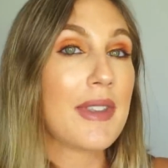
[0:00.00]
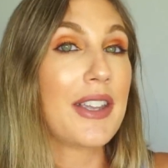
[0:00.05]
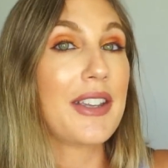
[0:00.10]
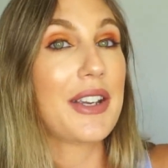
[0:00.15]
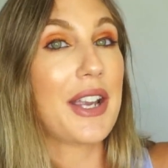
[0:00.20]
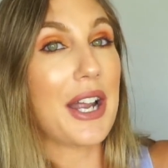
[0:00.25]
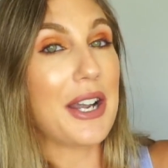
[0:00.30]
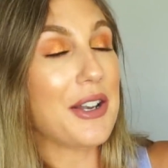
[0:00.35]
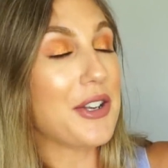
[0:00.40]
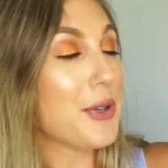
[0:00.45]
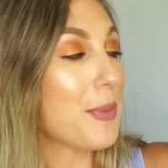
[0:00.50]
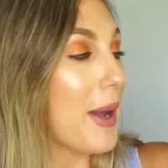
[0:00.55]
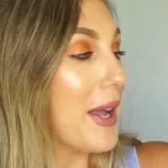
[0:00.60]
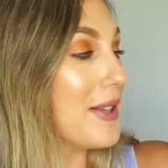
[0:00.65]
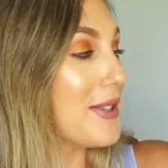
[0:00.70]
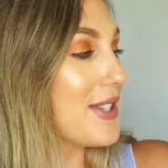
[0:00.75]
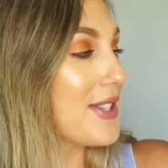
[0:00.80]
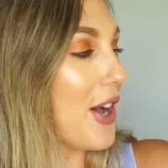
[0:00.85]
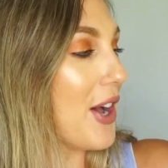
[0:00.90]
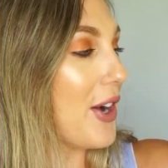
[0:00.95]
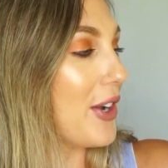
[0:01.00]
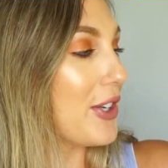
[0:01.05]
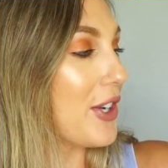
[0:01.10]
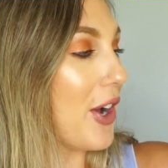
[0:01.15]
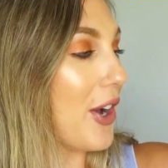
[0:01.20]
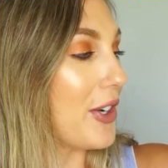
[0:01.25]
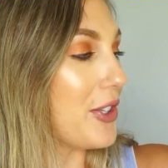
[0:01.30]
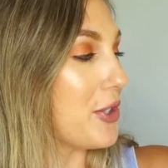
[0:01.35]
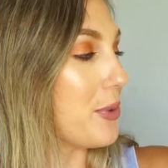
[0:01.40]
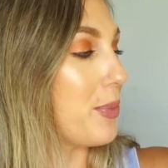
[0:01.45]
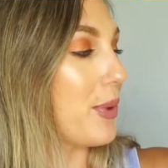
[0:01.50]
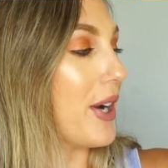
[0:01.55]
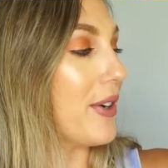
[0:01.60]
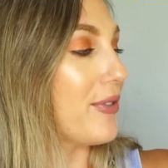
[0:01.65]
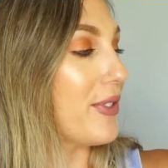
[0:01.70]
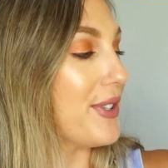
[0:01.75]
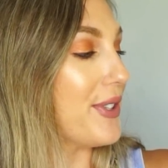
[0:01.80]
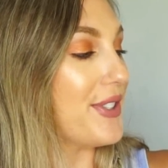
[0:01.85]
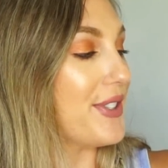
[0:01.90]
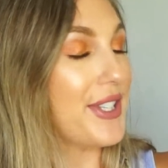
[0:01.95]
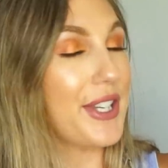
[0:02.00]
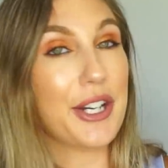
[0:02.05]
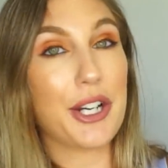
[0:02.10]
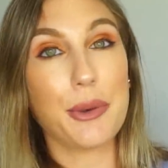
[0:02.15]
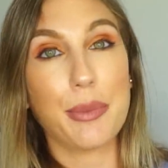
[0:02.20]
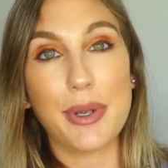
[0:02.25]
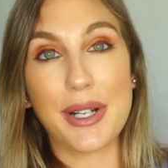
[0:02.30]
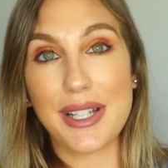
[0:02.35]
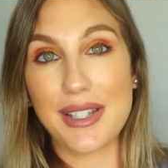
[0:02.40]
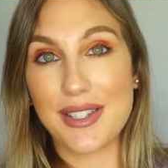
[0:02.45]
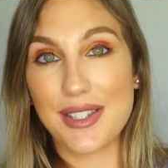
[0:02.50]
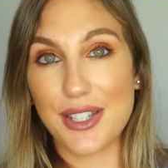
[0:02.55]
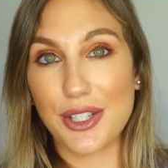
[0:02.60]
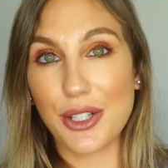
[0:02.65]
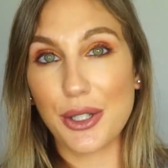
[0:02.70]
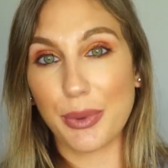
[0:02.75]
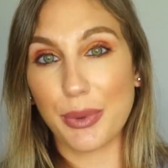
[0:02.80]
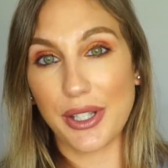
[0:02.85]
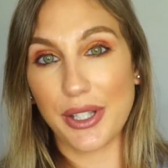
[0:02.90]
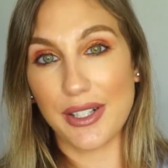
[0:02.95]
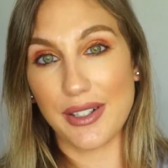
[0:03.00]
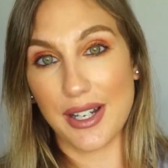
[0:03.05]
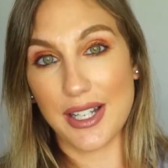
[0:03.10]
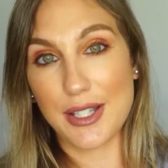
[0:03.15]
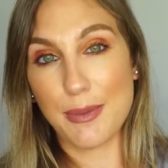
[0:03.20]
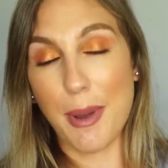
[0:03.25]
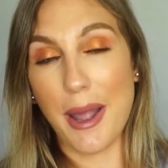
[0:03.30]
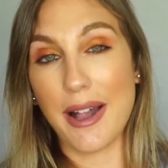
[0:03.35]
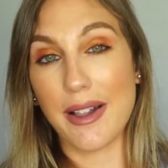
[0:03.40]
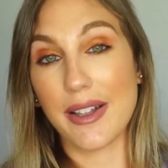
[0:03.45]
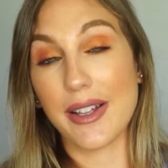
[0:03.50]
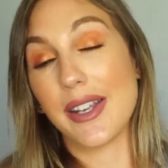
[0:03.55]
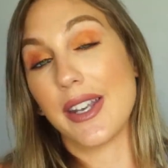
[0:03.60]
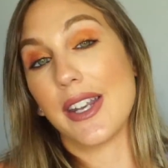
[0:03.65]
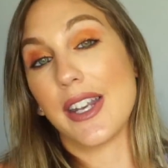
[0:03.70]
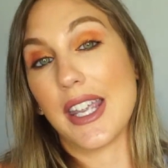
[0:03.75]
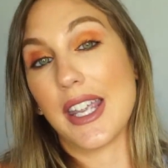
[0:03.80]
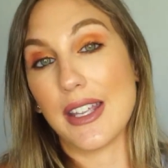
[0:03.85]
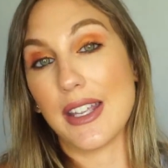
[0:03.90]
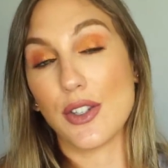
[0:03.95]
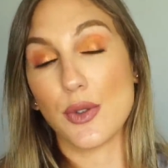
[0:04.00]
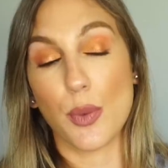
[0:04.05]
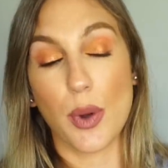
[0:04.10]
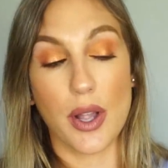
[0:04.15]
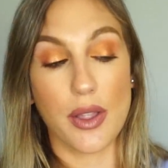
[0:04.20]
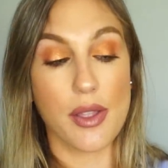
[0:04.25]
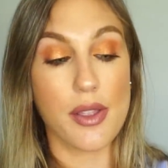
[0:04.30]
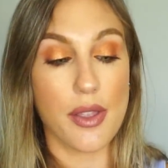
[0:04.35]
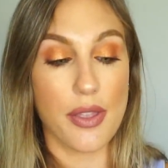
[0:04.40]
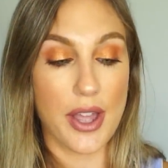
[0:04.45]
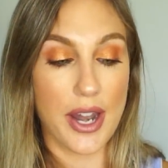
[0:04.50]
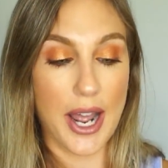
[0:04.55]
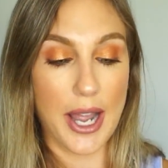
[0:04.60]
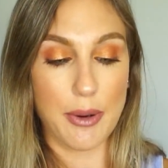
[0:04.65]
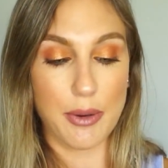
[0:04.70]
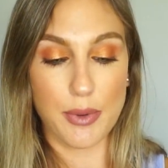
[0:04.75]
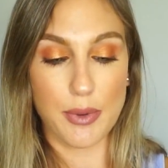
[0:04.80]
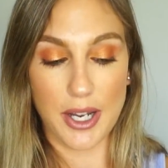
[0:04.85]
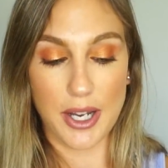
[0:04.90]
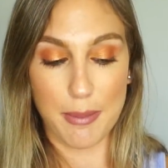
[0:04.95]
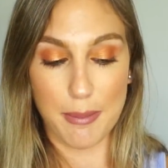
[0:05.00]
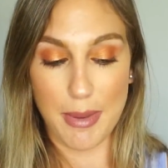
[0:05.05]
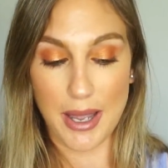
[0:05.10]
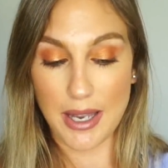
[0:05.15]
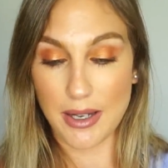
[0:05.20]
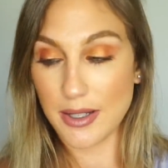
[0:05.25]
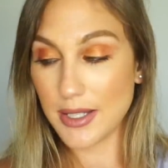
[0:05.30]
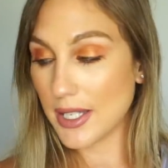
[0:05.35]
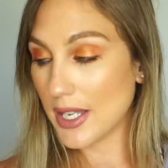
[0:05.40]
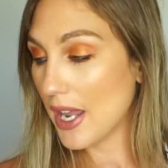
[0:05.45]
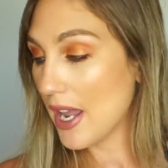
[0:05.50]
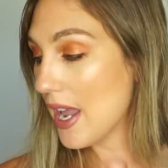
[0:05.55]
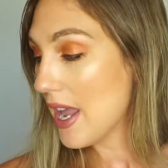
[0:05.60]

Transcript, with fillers: kind of depends on, on your preference here, but it's still a really nice palette and it is one that I would recommend.